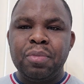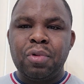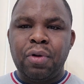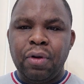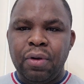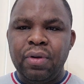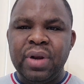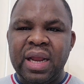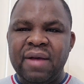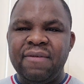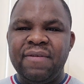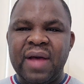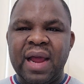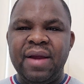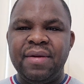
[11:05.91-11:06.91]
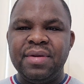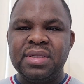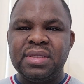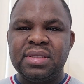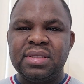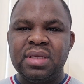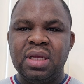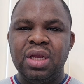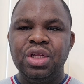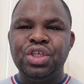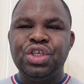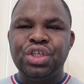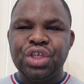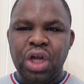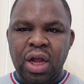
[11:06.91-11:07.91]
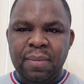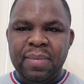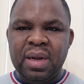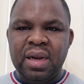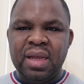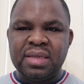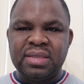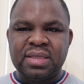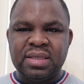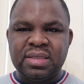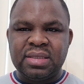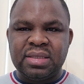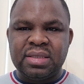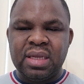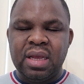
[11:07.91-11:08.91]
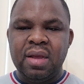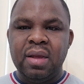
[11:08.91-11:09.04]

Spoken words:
coronavirus, job losses.